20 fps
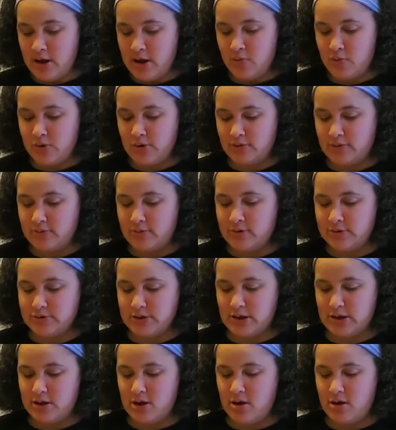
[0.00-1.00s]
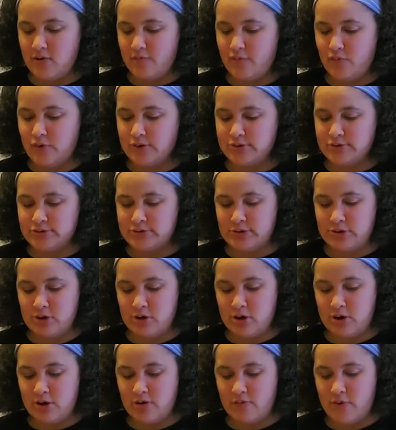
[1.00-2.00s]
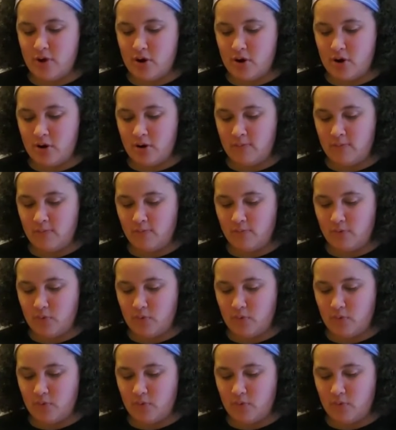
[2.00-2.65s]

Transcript: one of the most iconic voices in all of horror.